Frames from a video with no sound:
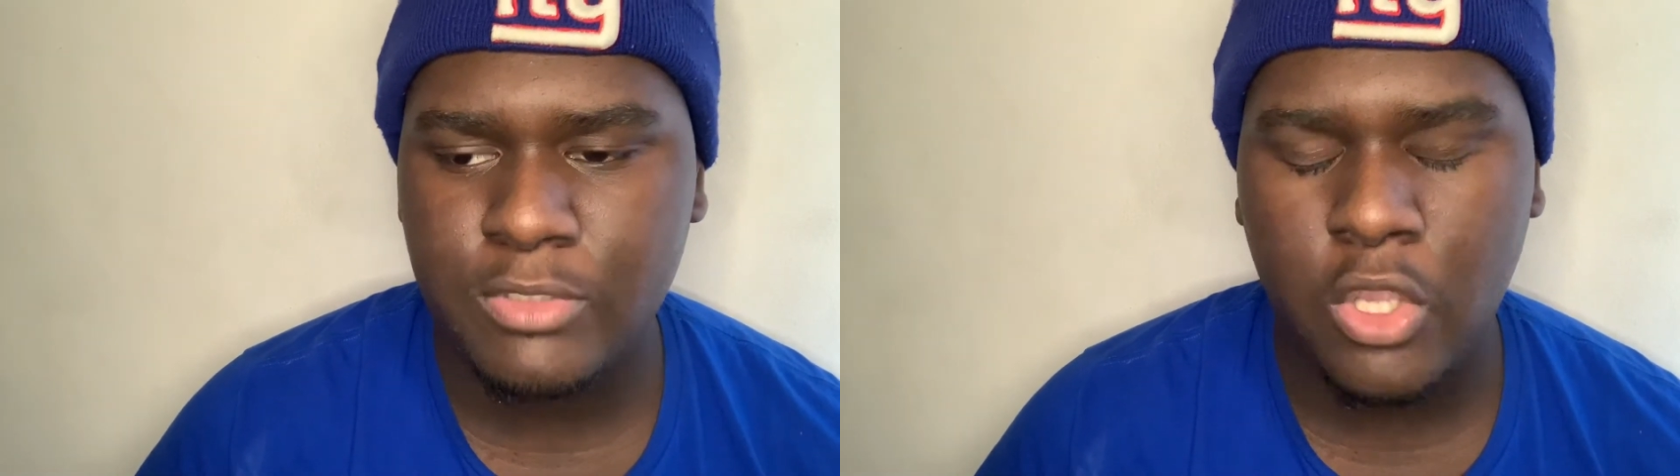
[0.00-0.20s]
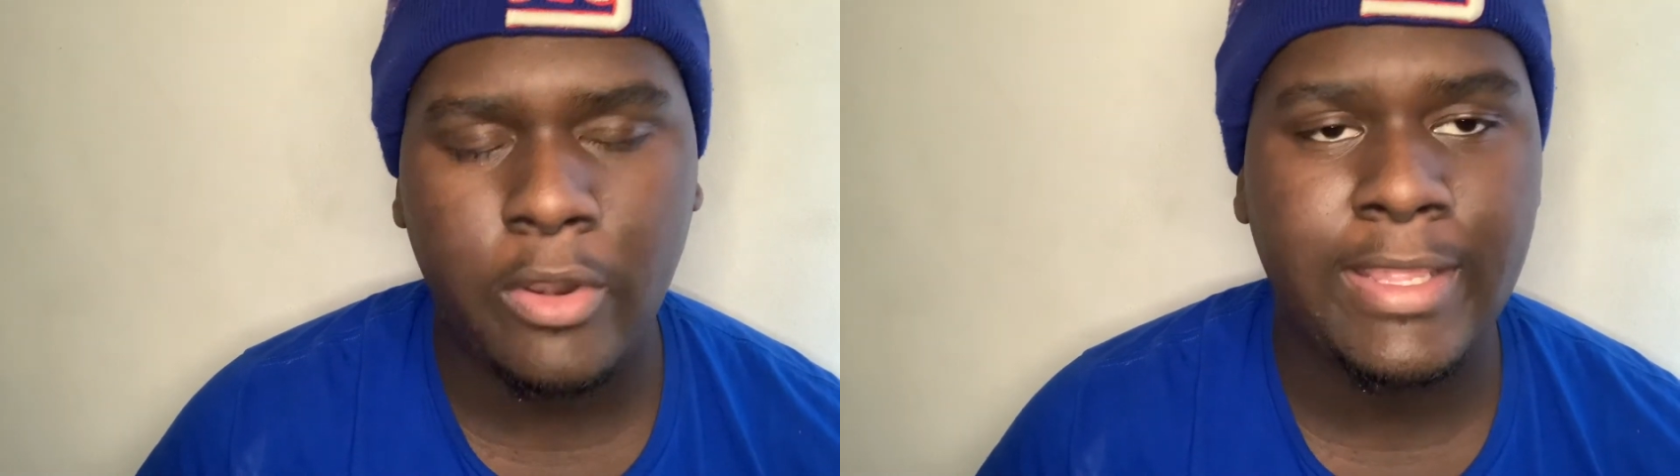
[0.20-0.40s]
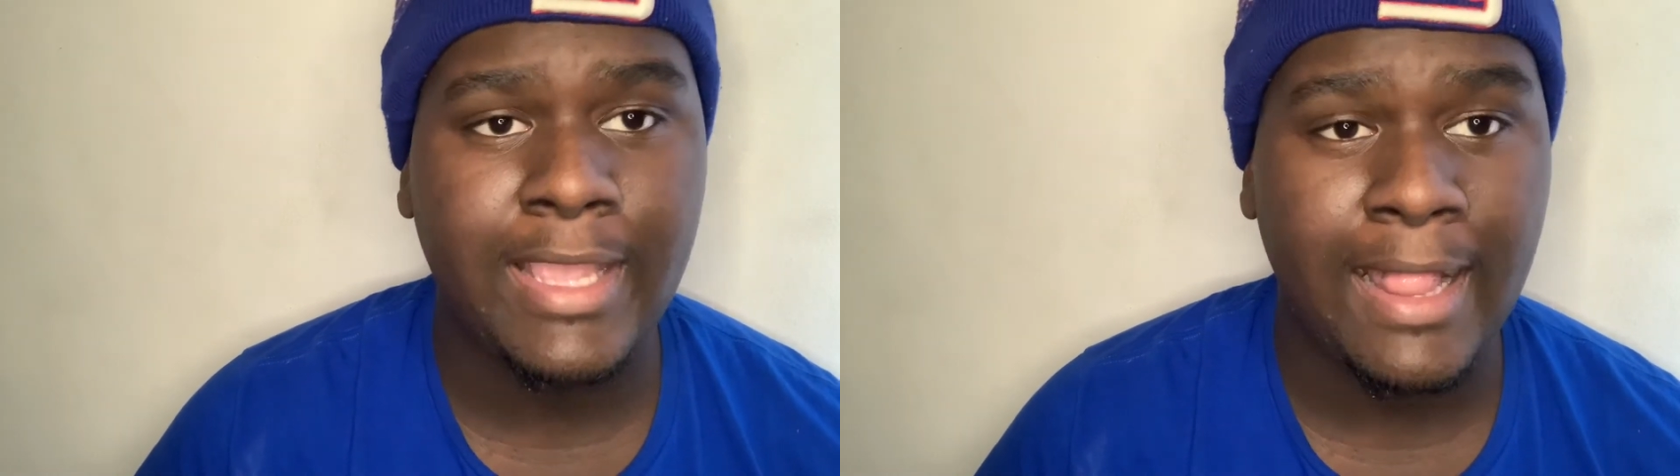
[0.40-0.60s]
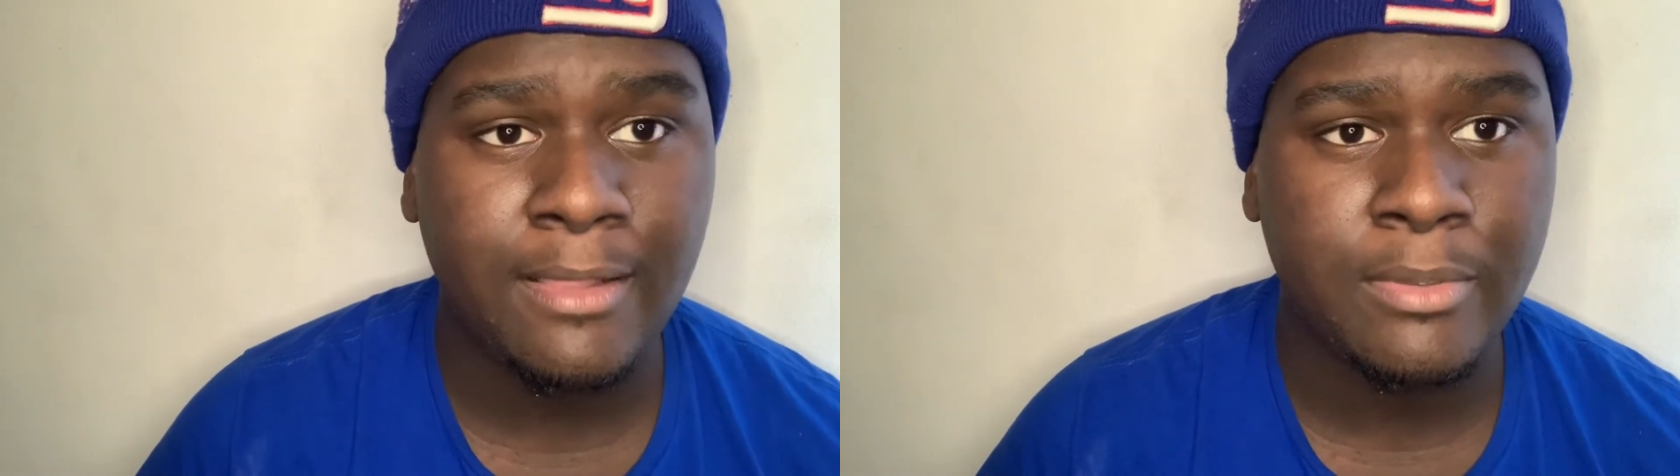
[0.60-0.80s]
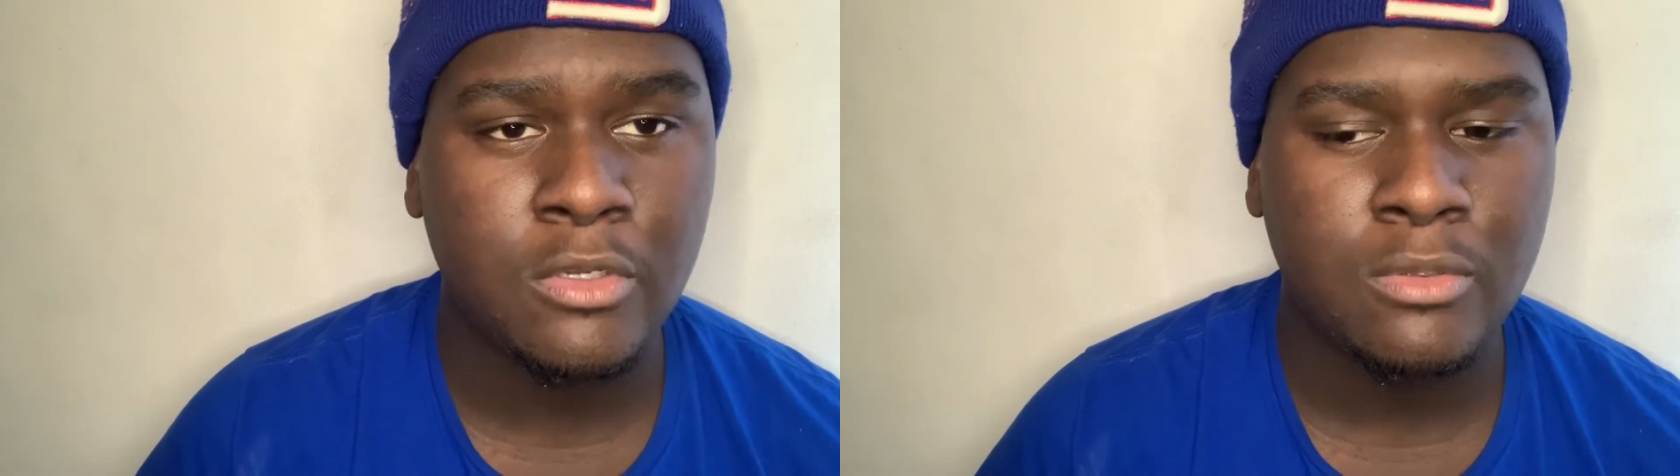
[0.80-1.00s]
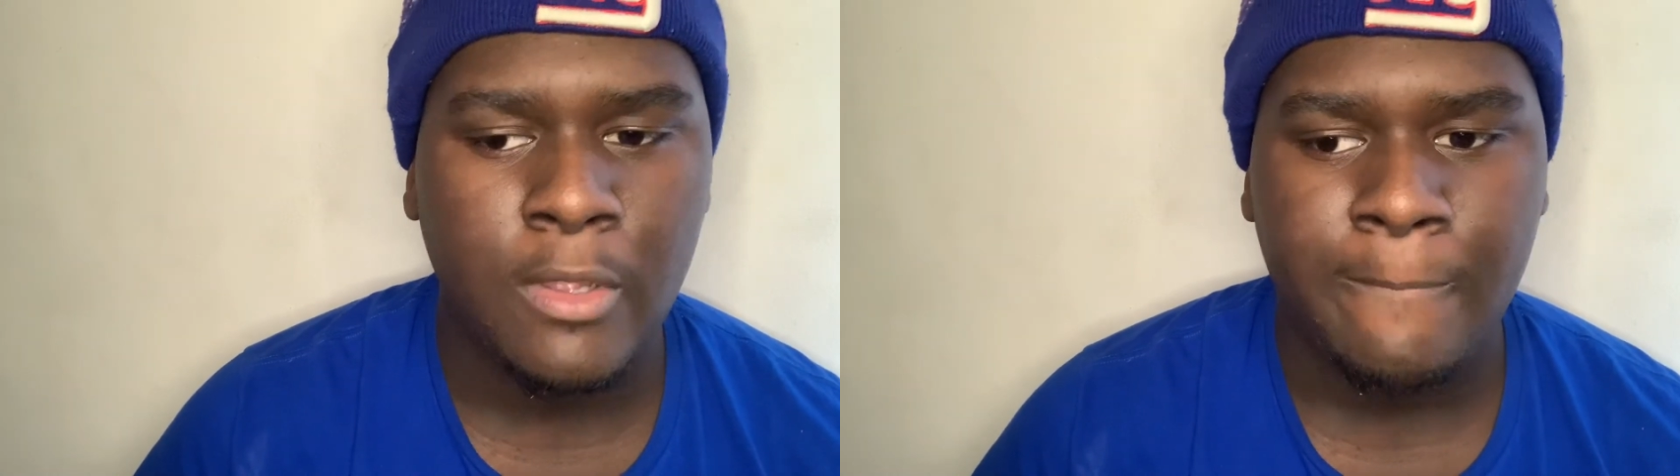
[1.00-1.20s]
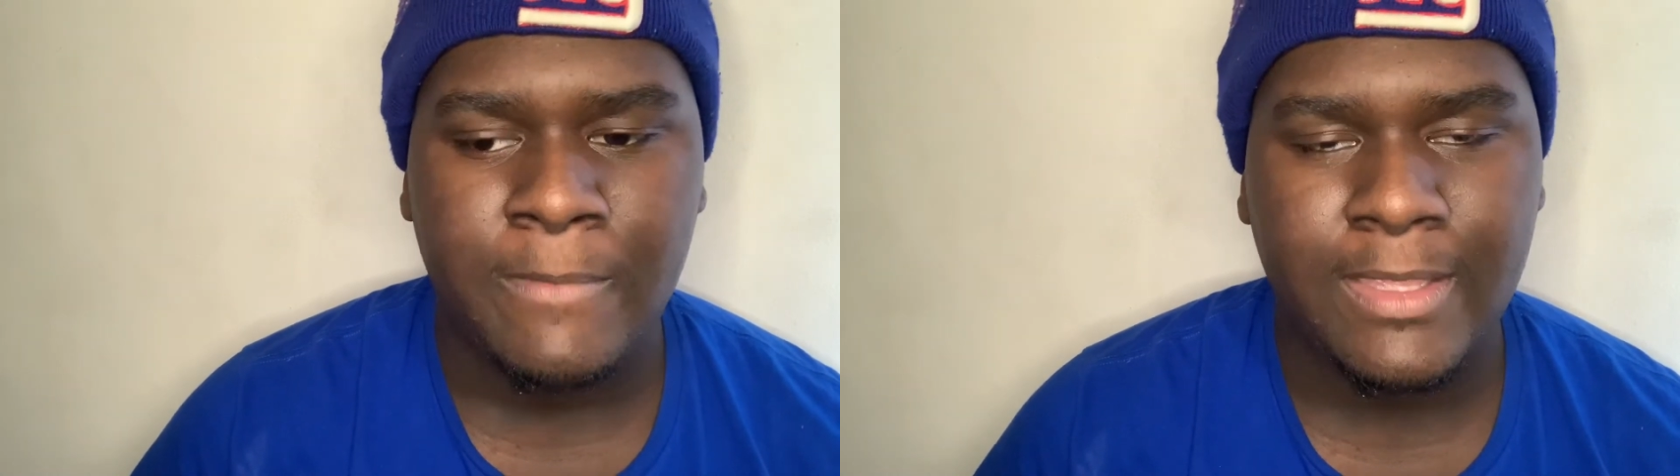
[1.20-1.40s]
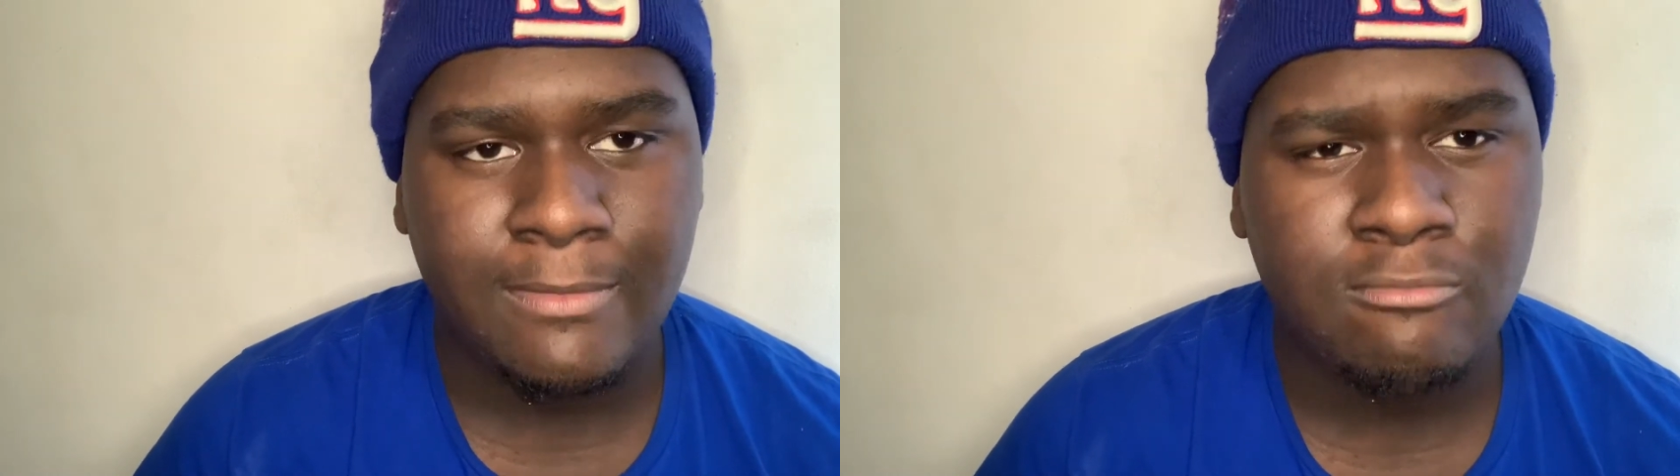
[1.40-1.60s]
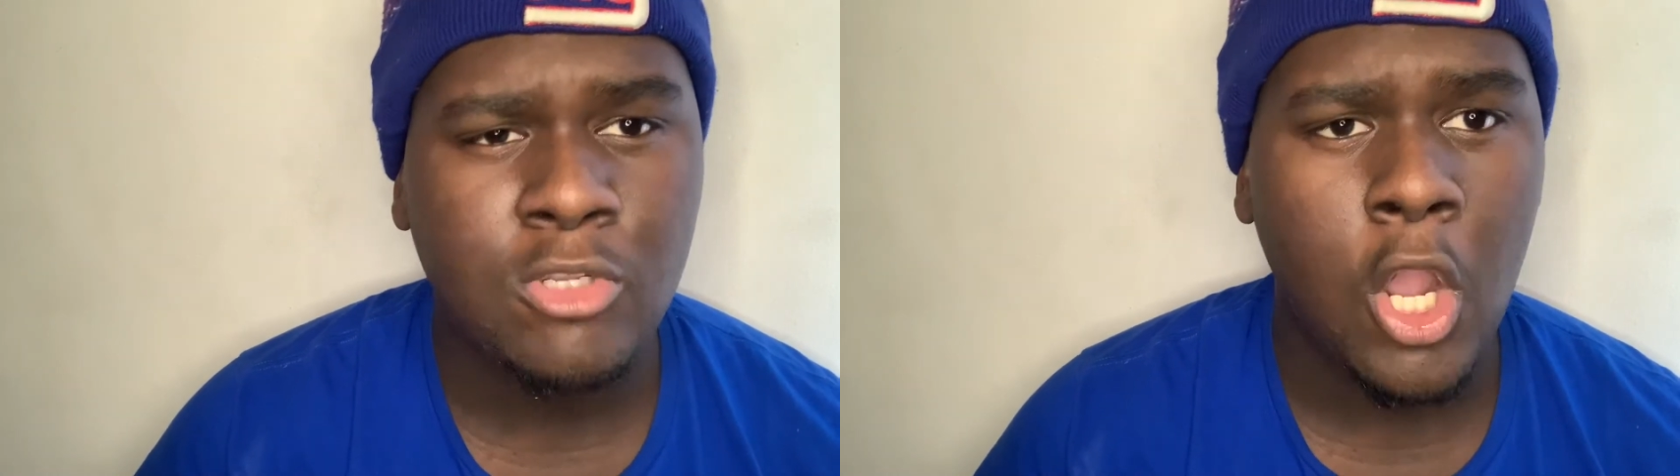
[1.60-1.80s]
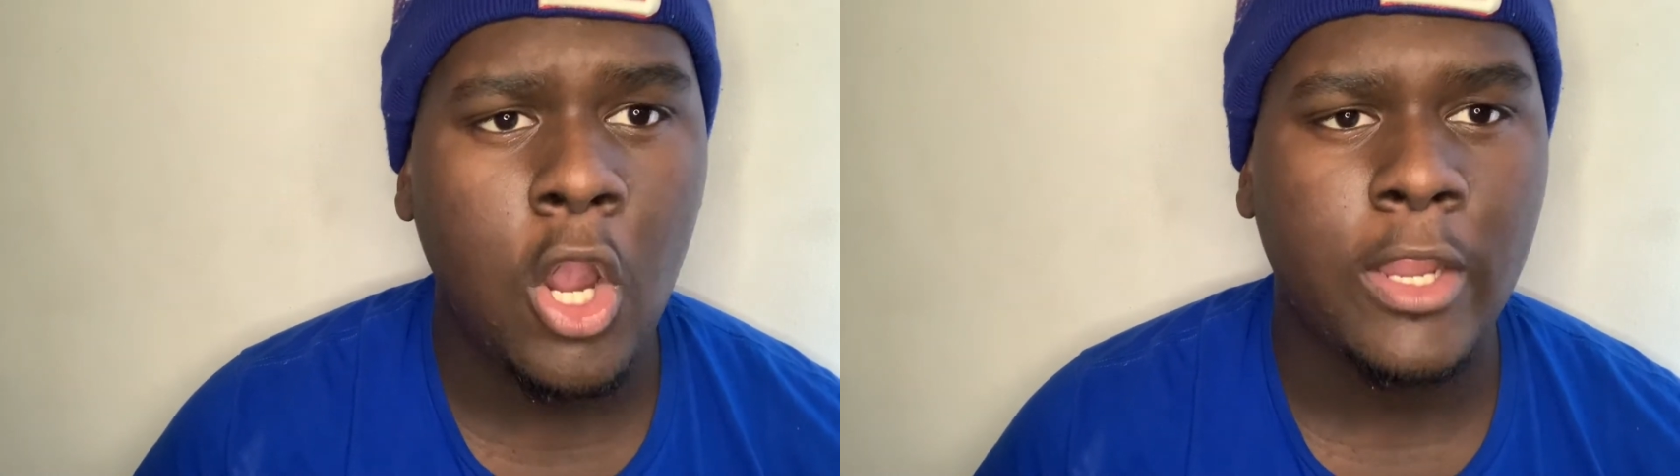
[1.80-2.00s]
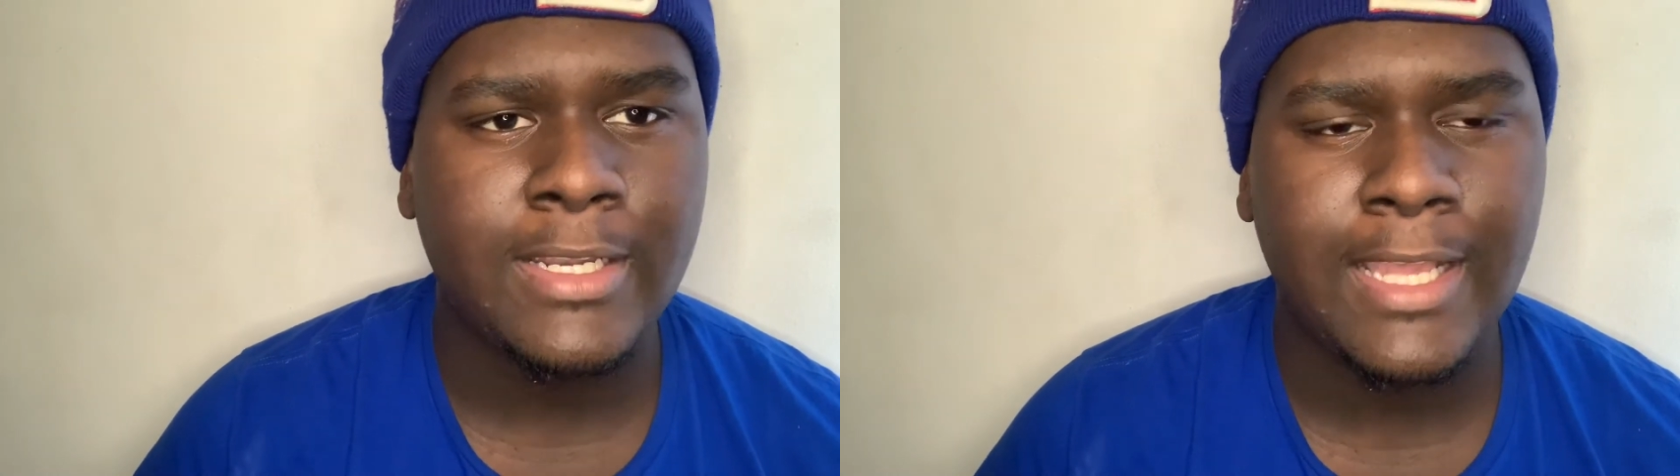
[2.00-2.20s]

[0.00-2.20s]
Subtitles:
starting caliber guard.